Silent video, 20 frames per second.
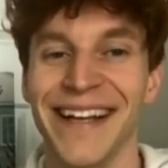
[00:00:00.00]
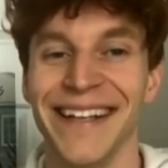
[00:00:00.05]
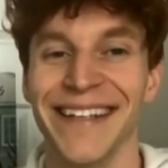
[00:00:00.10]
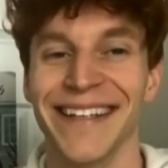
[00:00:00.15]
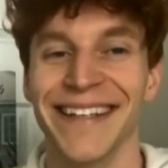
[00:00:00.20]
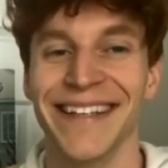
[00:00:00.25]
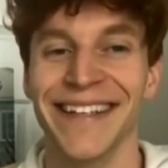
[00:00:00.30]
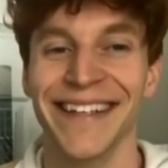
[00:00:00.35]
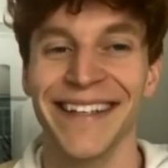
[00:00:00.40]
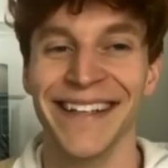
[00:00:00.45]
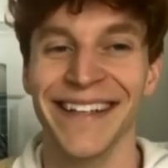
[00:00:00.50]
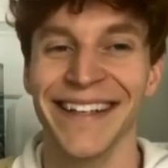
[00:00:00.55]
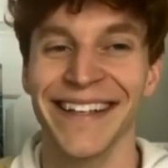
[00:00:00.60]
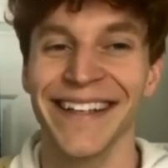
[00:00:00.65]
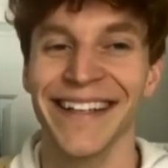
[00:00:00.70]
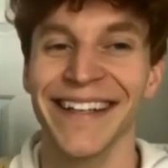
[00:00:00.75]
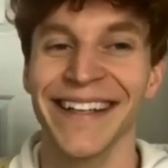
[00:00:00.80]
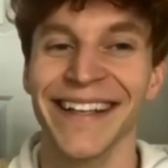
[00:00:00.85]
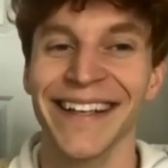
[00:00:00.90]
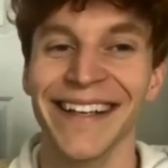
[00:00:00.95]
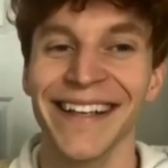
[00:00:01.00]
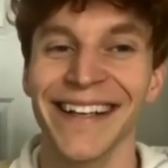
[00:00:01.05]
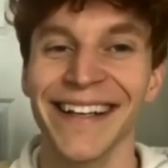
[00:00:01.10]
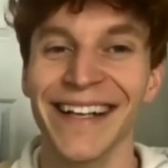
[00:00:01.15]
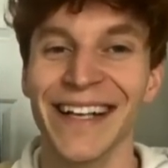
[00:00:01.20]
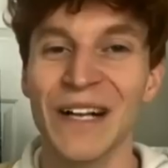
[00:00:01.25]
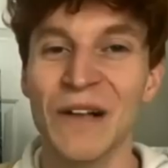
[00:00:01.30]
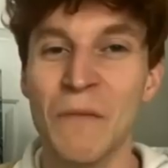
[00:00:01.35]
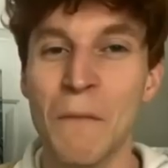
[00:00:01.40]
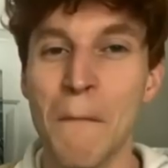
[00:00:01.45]

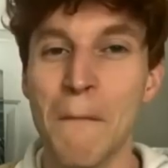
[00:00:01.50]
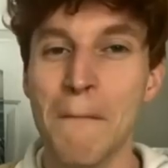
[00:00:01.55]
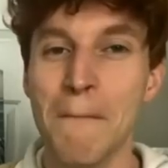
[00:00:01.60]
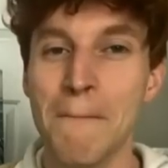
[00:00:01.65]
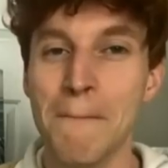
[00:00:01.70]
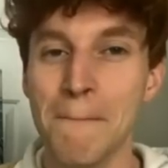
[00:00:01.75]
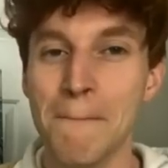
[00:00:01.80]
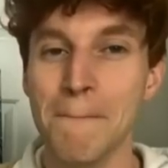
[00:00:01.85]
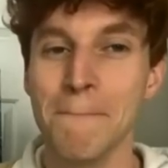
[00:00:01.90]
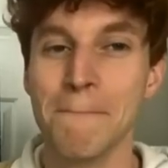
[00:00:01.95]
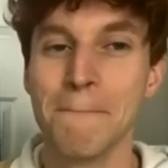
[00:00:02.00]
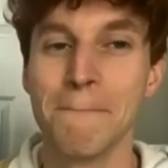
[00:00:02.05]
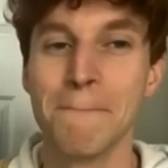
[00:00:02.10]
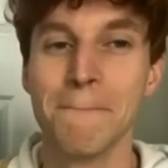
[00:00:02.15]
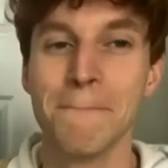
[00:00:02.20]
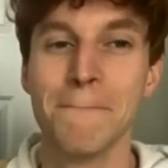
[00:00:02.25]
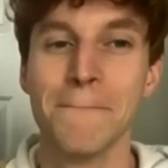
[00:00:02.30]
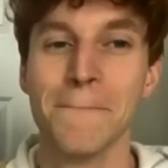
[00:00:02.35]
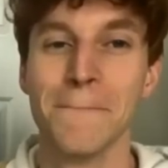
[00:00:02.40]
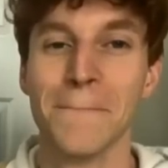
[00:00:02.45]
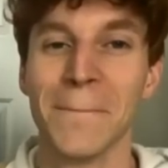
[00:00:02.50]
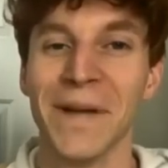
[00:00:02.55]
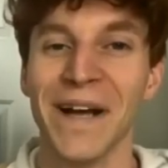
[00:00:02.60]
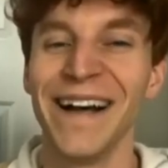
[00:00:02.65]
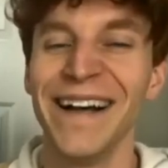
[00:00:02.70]
The person shown says nothing.